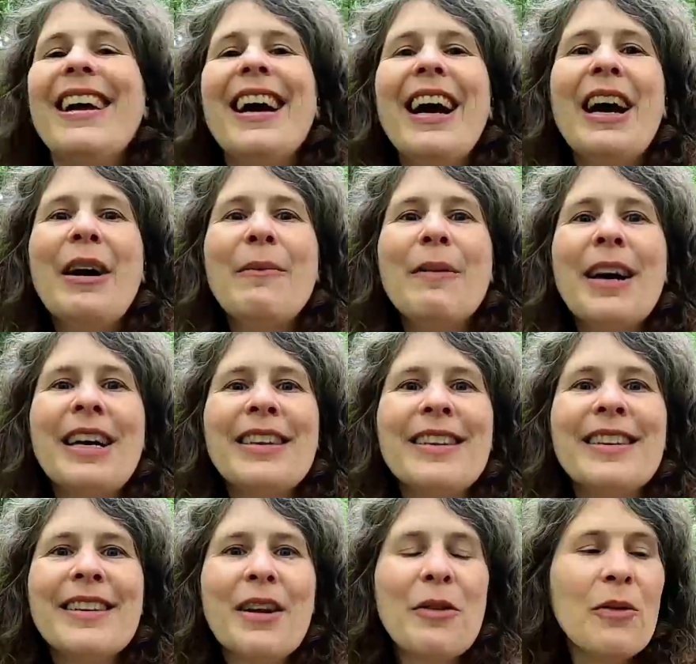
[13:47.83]
And
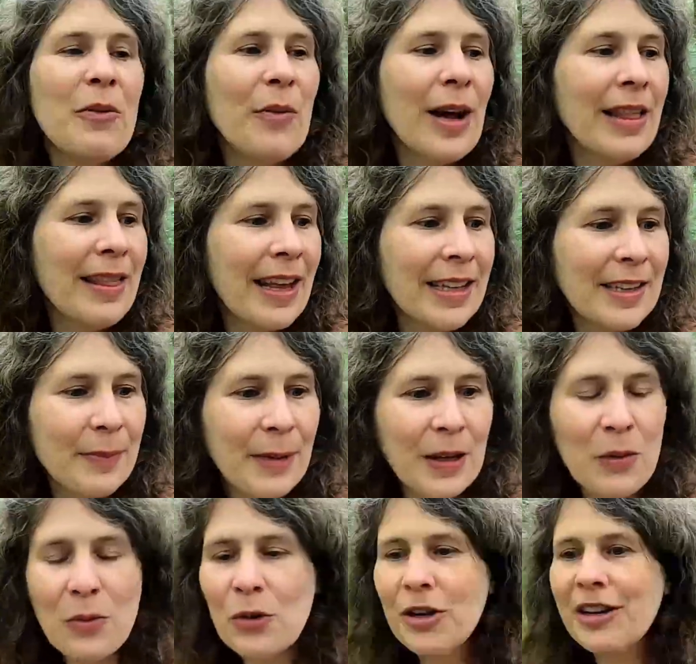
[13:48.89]
so when there's been
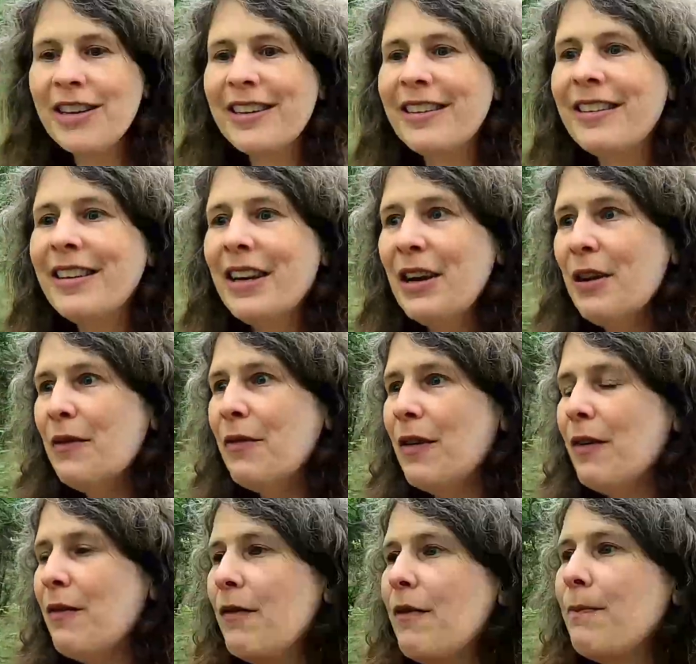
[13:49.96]
a woodland
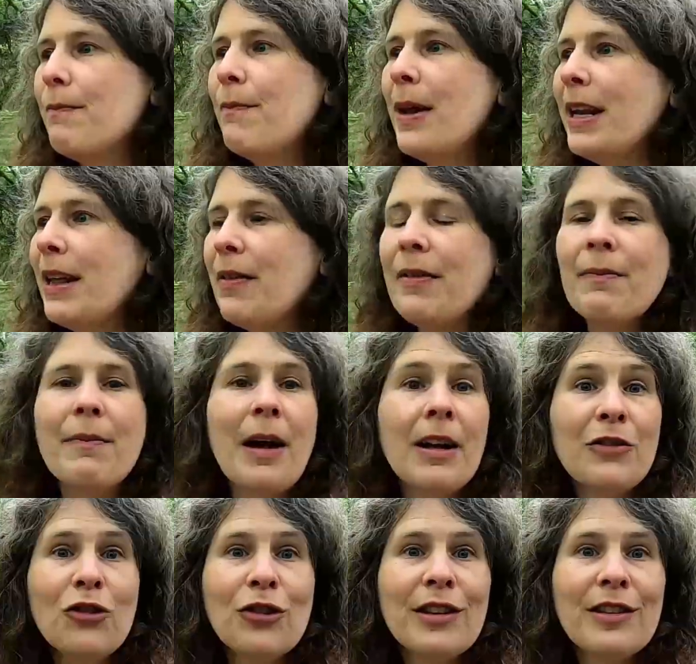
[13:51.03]
for many
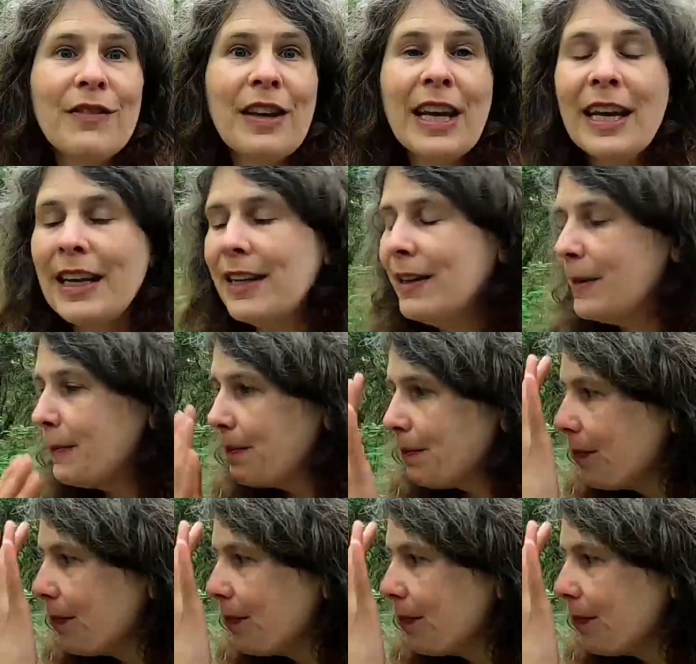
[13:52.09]
hundreds of years,